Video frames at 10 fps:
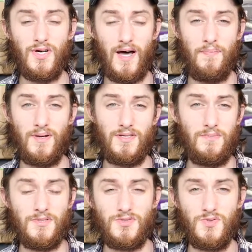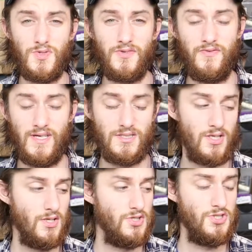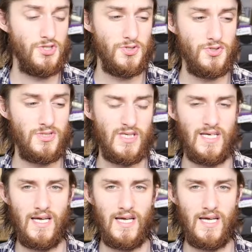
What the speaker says: I picked up those North Face shoes,